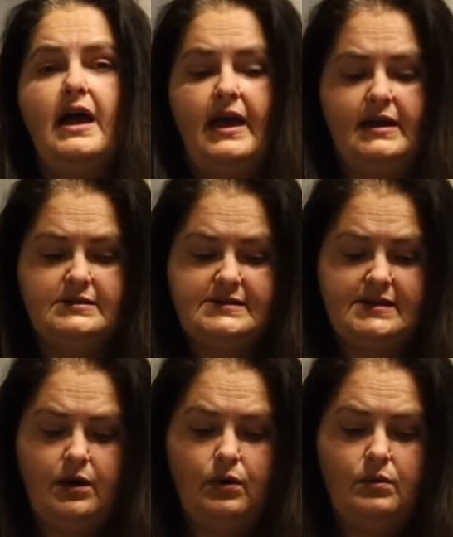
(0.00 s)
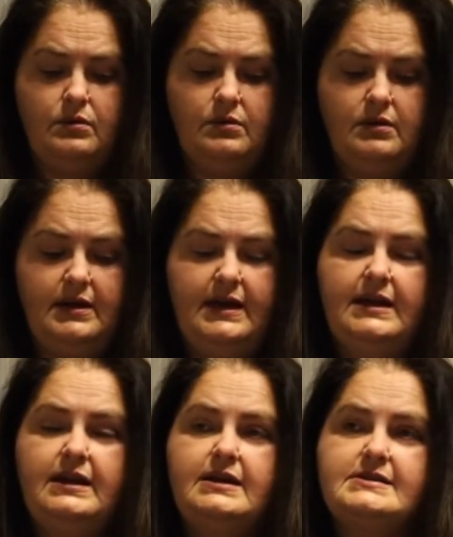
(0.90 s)
and so
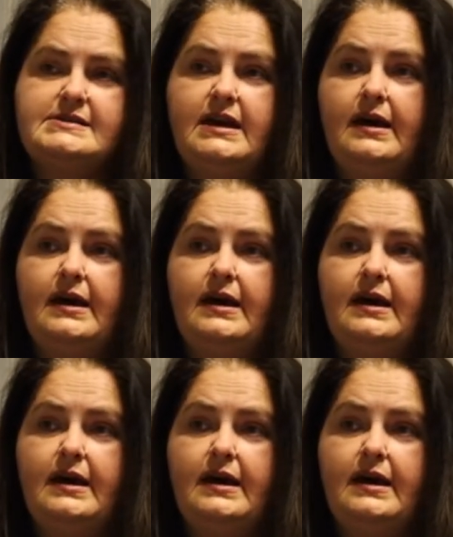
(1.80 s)
it is